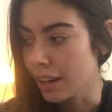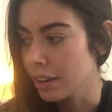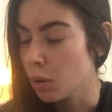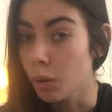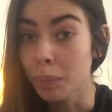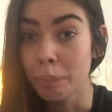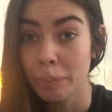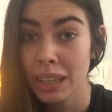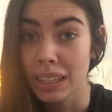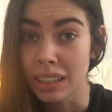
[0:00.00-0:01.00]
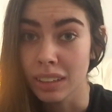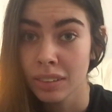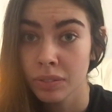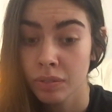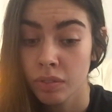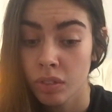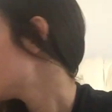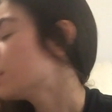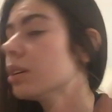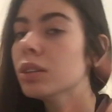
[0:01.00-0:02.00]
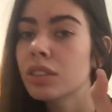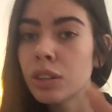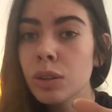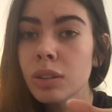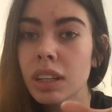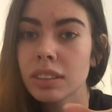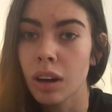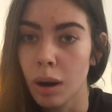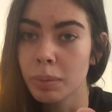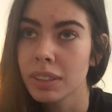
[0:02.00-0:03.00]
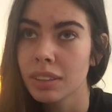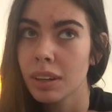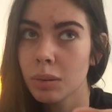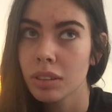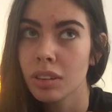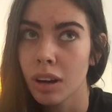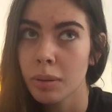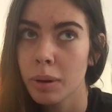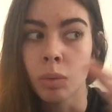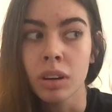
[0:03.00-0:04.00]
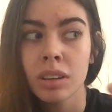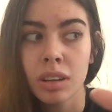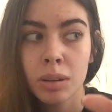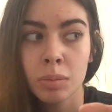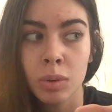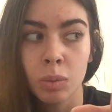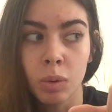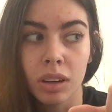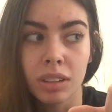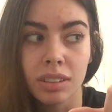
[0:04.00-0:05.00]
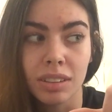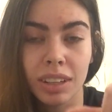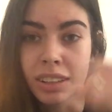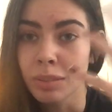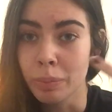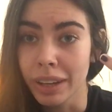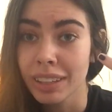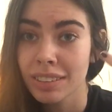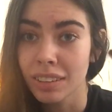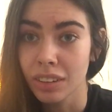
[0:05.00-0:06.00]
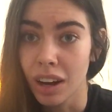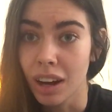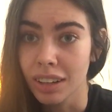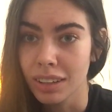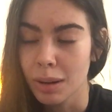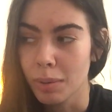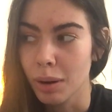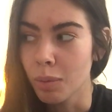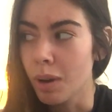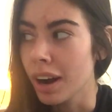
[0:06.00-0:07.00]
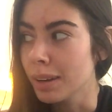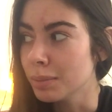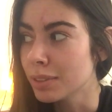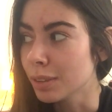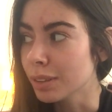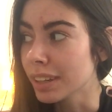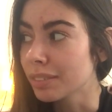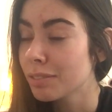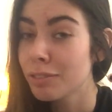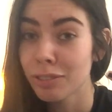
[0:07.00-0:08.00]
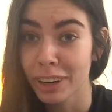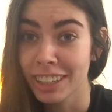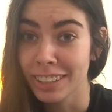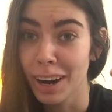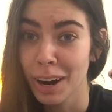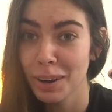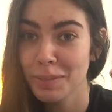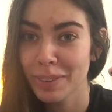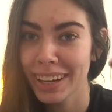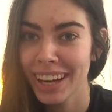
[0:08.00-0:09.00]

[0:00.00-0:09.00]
A, or B, there were two like topics that I want to talk about. One of them was explains a lot about why I'm so like fricked up